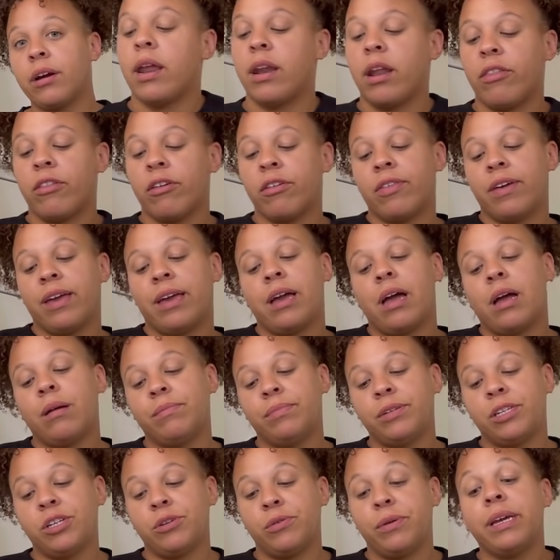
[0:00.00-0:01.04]
Another thing
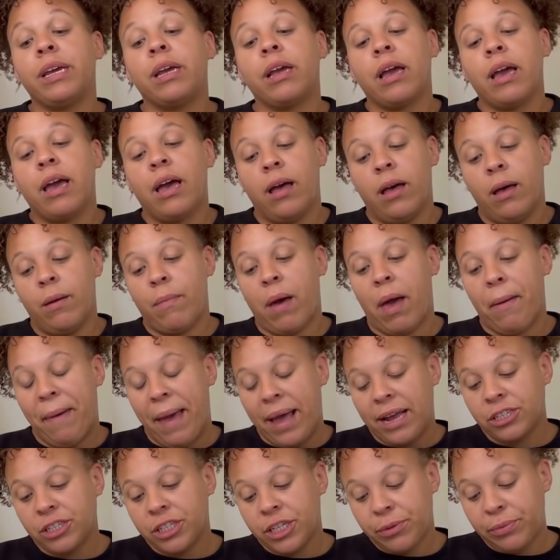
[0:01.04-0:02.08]
I'm doing, um, I'm
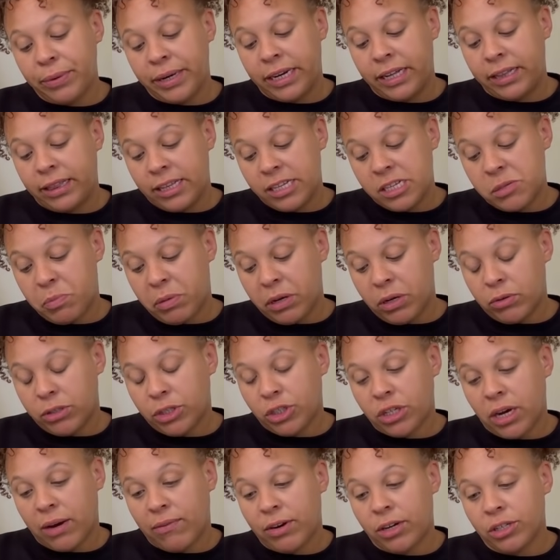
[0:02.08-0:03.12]
actually reading this book with
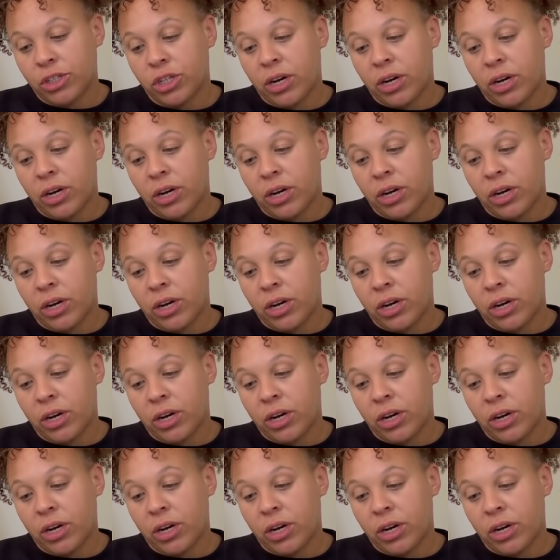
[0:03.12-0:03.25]
Trevor.